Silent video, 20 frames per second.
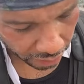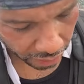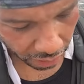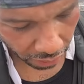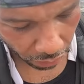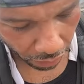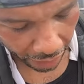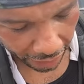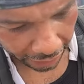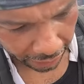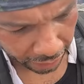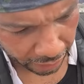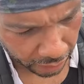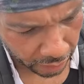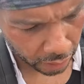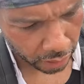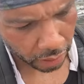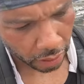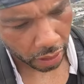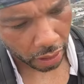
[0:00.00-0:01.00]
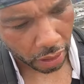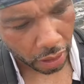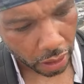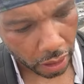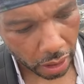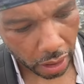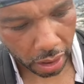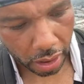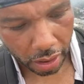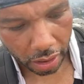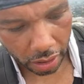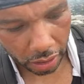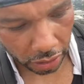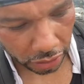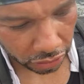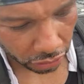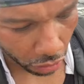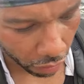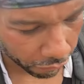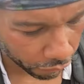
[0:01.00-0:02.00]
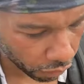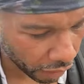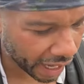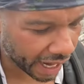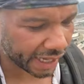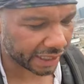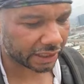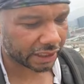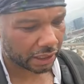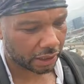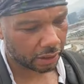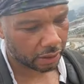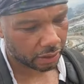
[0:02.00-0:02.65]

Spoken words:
right? Soft grass